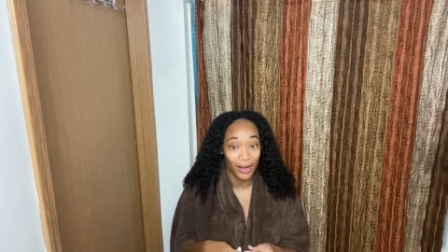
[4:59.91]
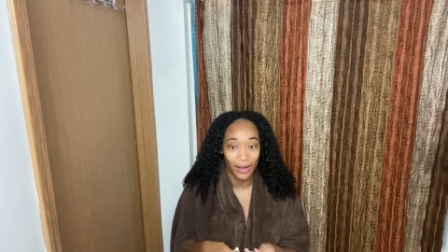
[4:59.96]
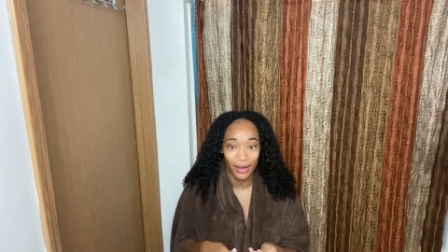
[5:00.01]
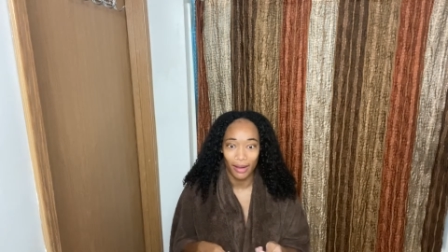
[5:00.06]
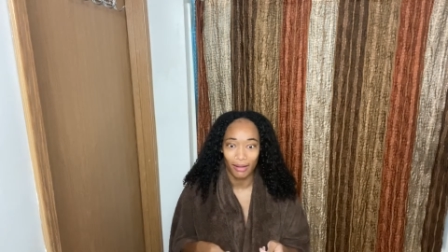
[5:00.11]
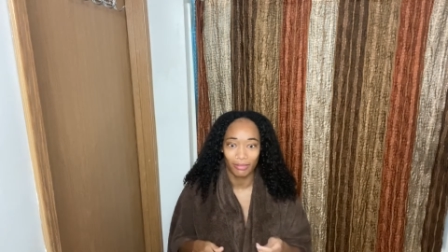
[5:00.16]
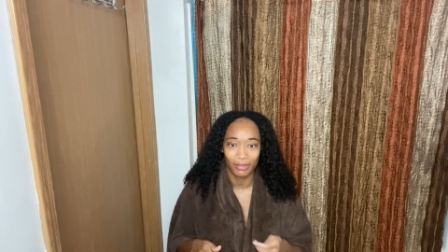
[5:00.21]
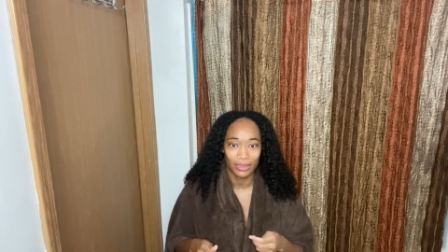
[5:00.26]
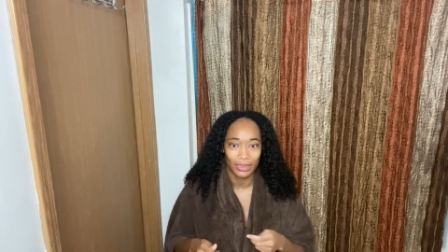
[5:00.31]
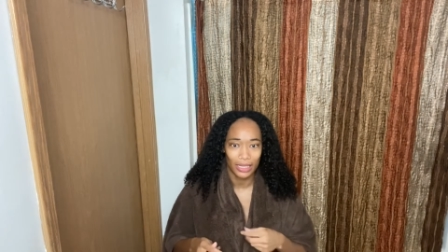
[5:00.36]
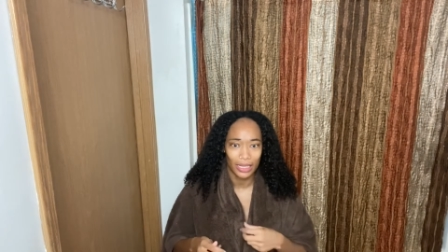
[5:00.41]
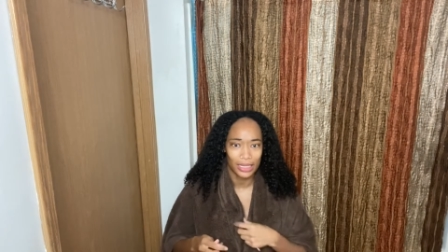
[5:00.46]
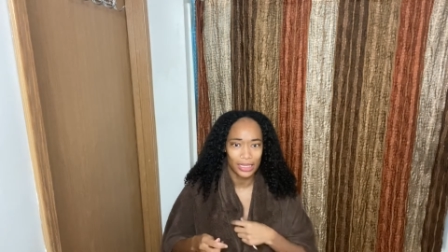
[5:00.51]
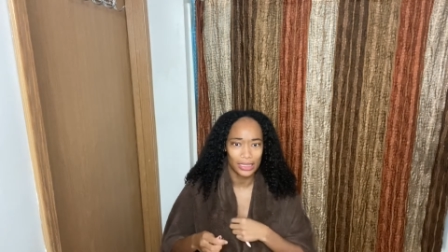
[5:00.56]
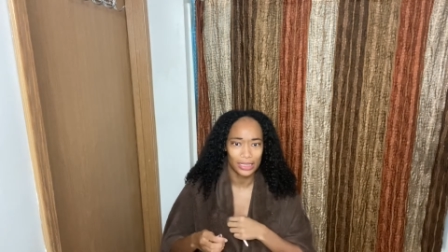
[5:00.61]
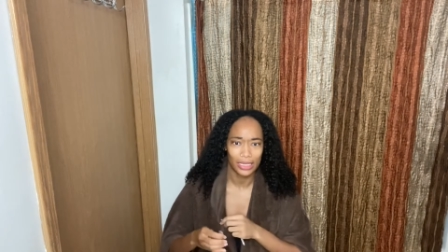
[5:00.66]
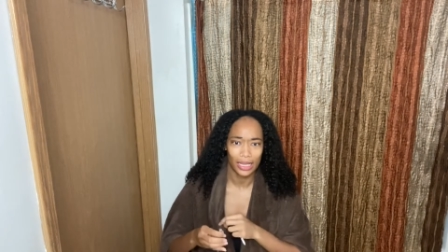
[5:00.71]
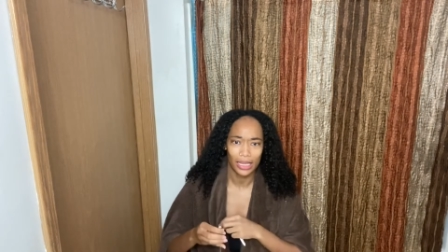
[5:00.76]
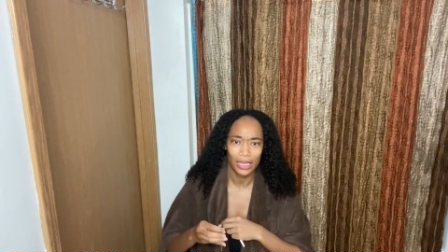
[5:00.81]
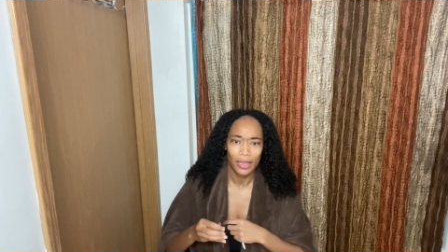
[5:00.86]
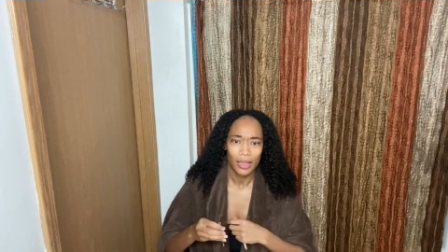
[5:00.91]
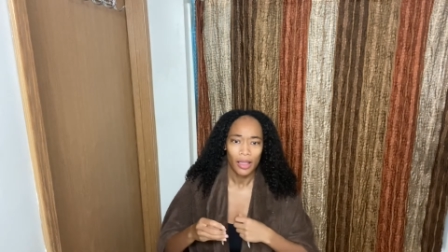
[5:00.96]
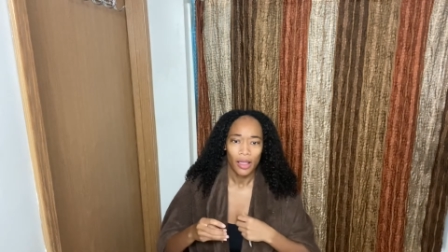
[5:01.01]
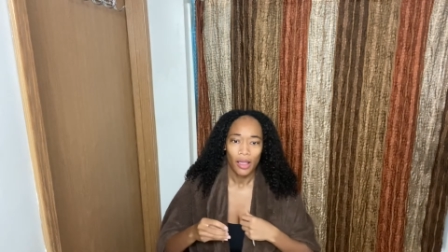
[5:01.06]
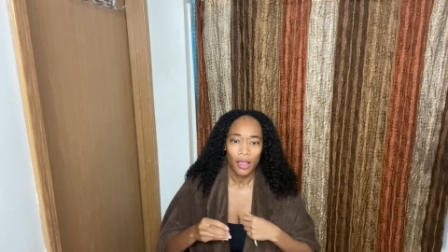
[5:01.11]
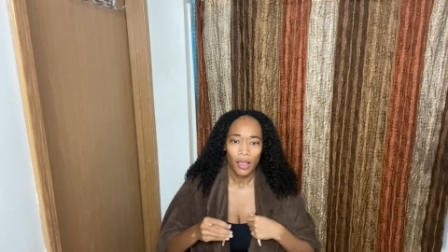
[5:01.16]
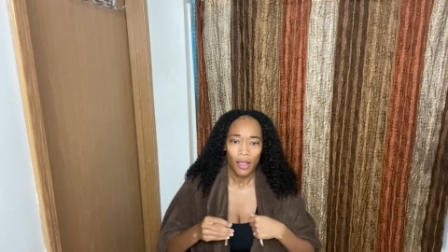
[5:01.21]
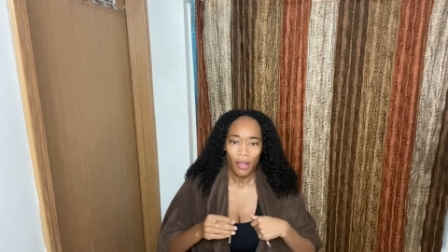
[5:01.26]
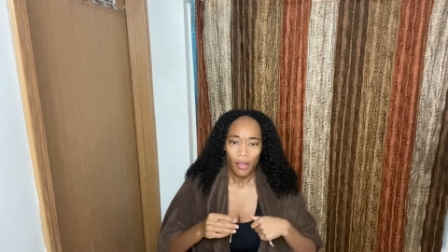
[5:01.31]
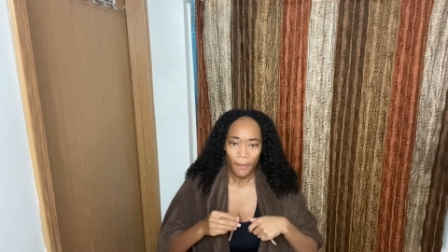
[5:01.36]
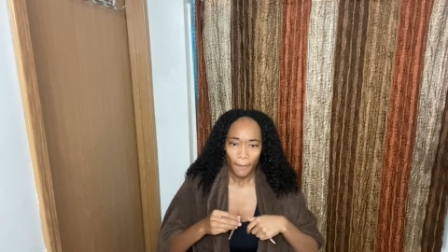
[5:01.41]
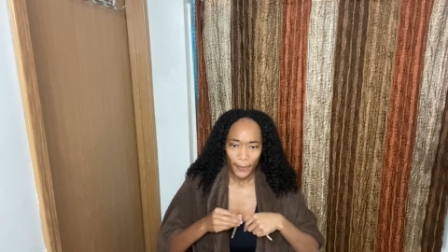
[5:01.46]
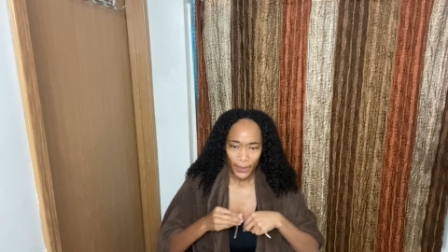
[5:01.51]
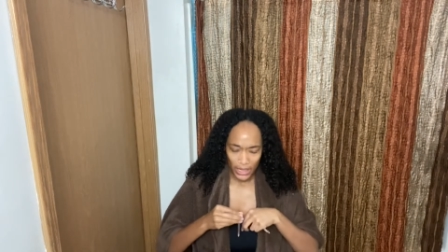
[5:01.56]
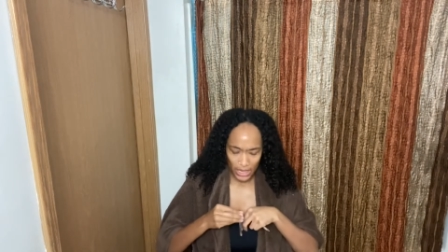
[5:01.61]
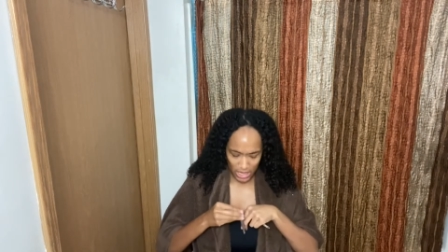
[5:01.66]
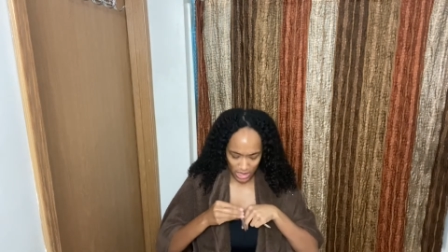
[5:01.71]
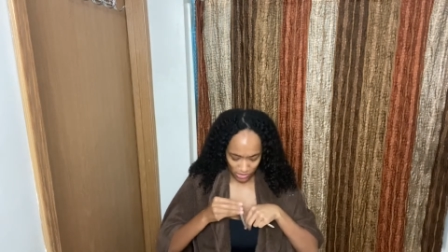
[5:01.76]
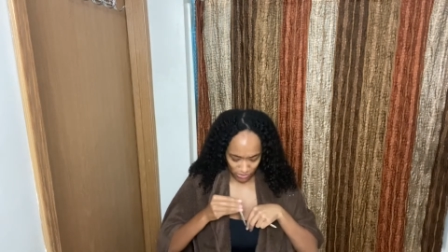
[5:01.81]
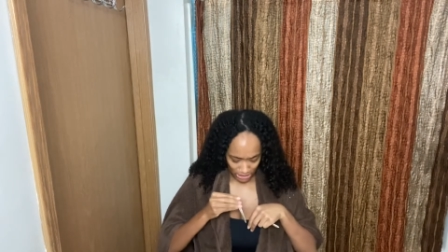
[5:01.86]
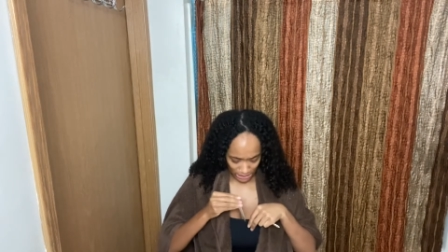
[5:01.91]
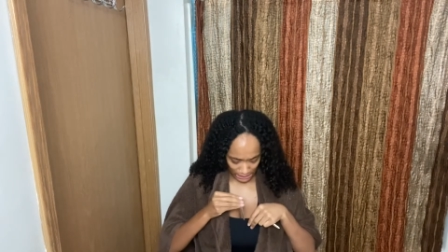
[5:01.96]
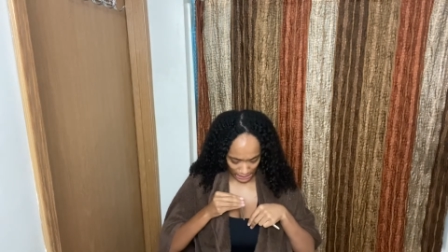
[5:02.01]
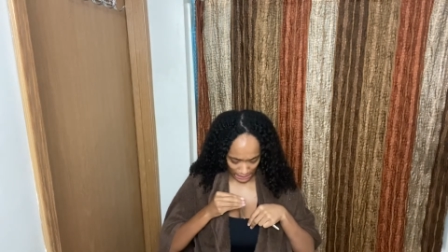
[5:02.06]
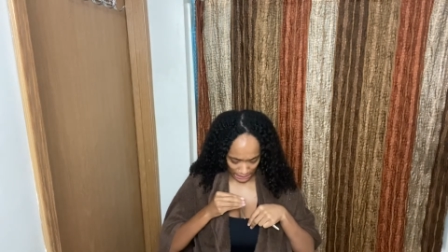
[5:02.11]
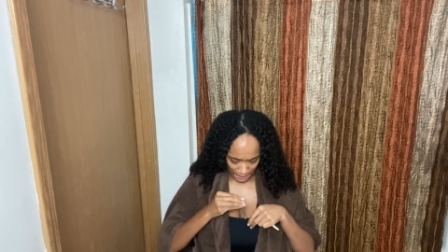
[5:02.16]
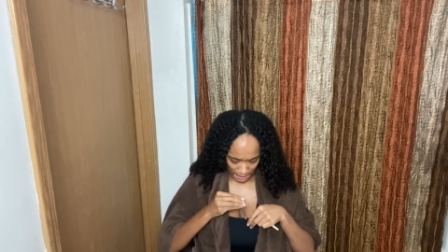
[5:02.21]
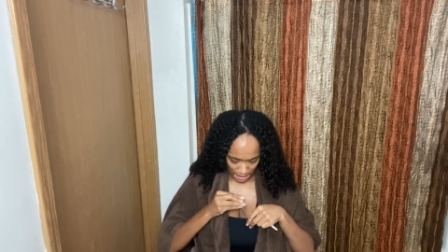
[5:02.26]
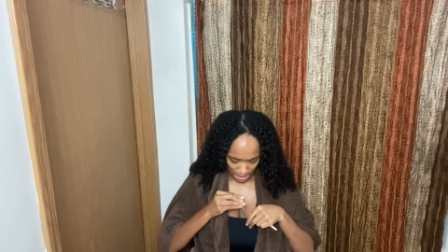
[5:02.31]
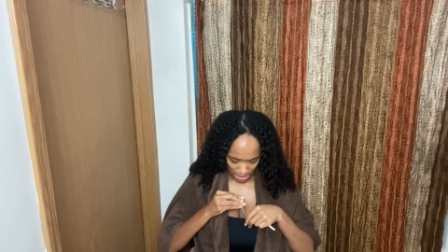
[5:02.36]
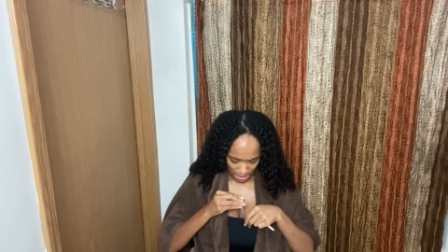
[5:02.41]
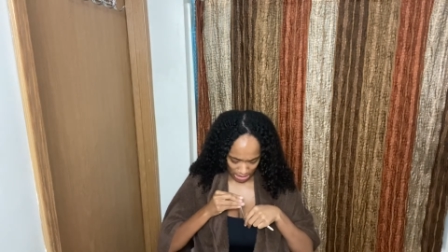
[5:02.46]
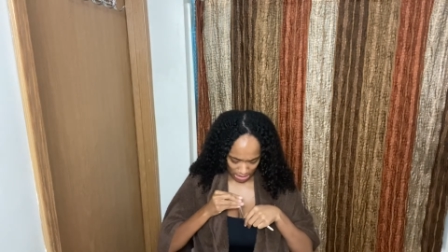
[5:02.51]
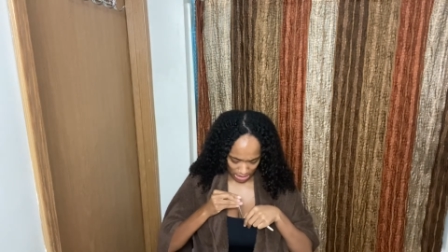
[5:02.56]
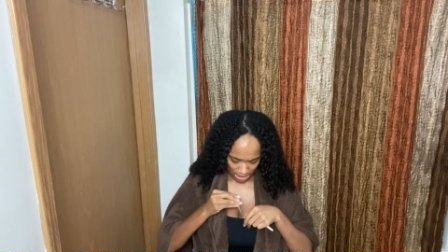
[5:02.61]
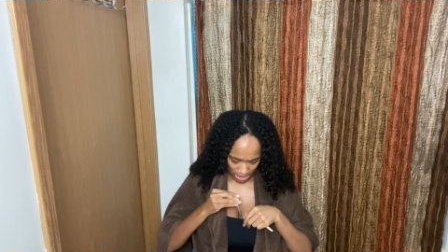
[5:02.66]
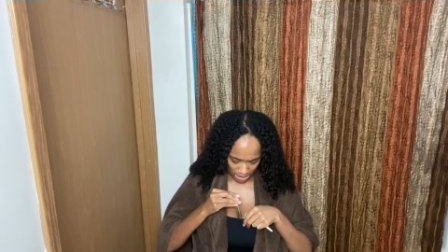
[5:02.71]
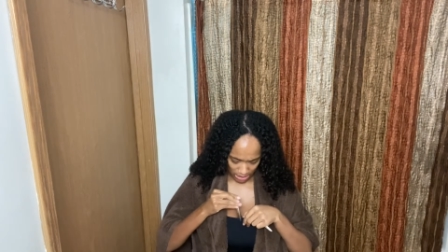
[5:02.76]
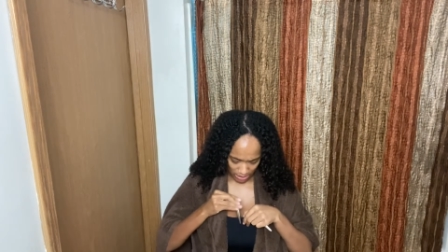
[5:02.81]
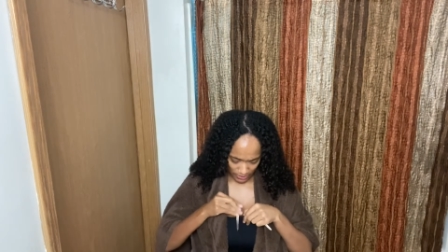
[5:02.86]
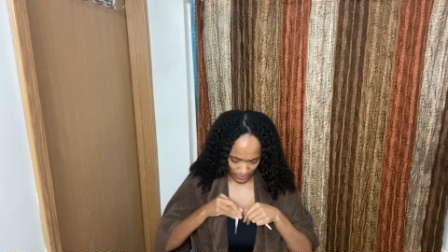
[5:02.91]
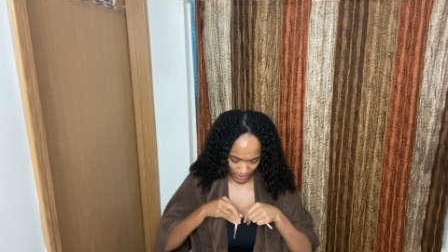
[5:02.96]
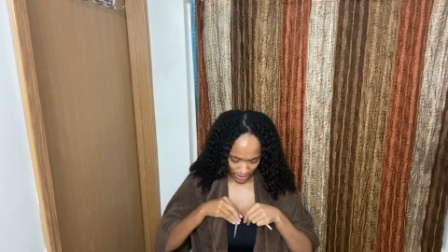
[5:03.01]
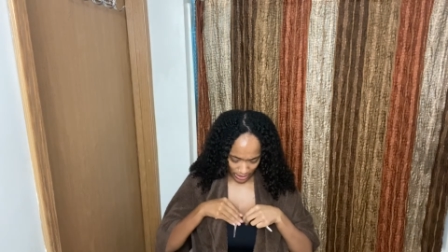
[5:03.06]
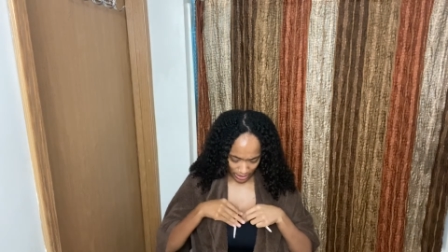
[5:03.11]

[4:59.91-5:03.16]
and I realized that my hair was that dirty, but